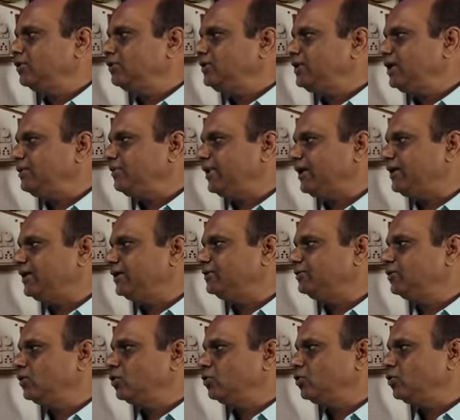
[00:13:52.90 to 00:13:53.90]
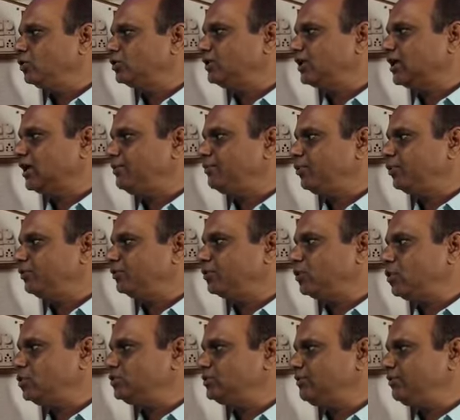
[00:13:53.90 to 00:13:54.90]
n by n over the
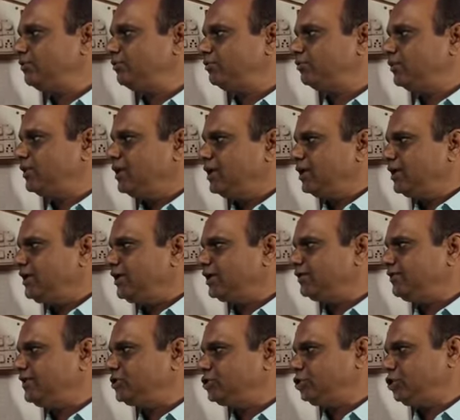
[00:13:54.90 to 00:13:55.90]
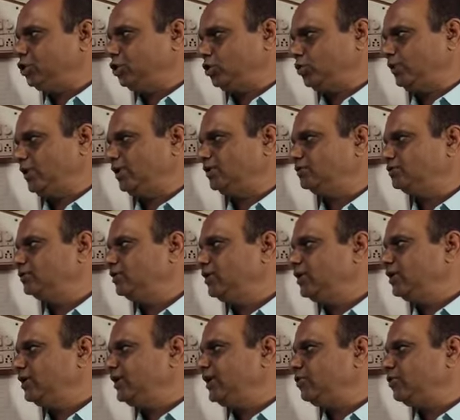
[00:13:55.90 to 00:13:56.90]
closed interval 0, 1.
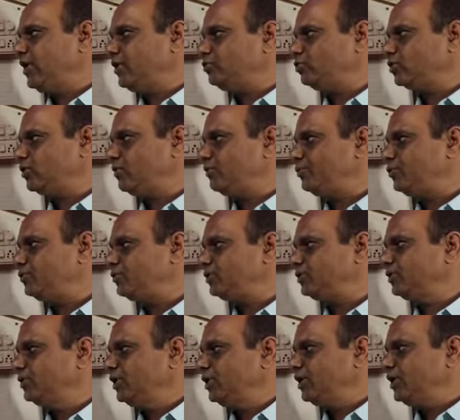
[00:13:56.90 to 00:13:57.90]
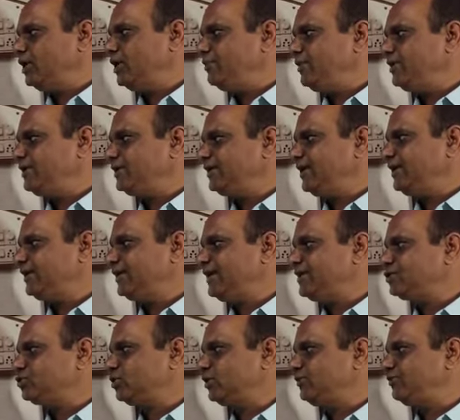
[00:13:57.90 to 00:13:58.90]
Here we have to compute limit n
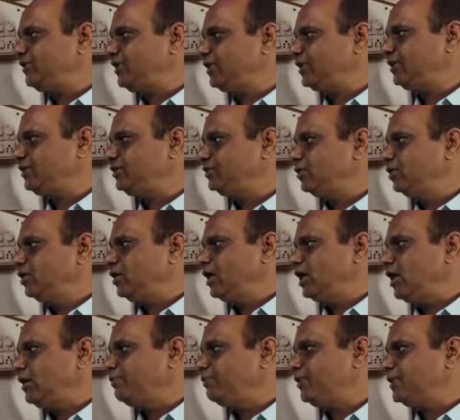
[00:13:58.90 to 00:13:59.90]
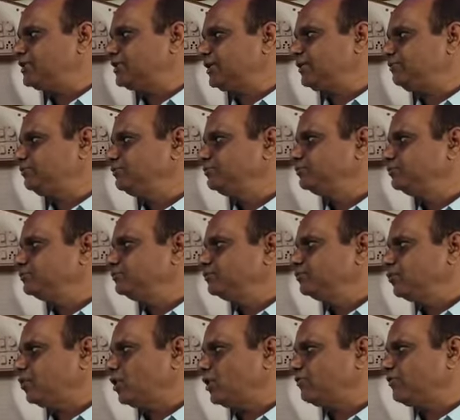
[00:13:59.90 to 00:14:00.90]
tends to infinity upper sum
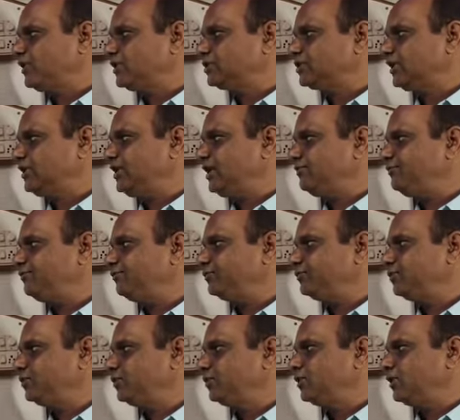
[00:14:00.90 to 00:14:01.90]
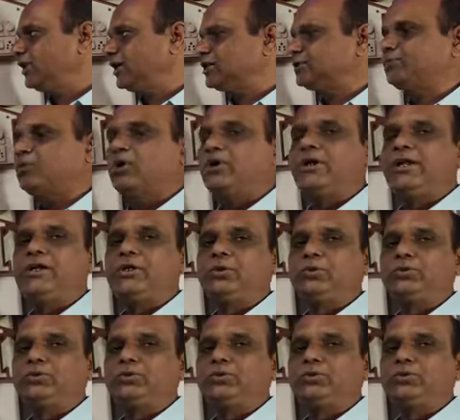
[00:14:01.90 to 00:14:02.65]
for function f corresponding